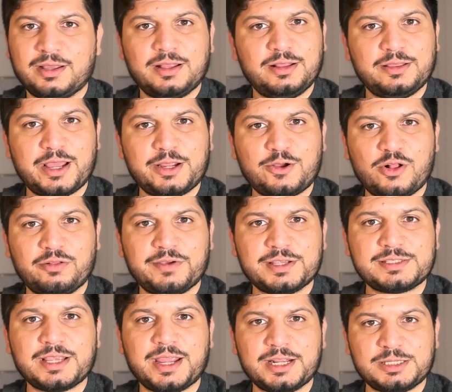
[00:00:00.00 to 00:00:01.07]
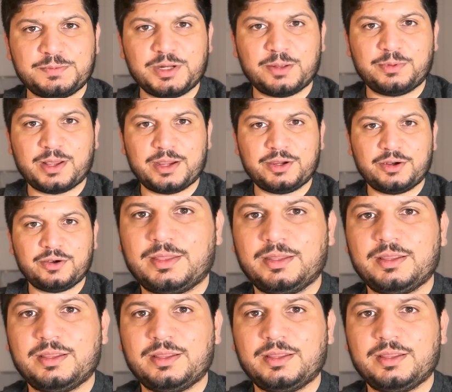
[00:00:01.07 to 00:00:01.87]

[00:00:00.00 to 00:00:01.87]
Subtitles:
Like always, it's been a pleasure.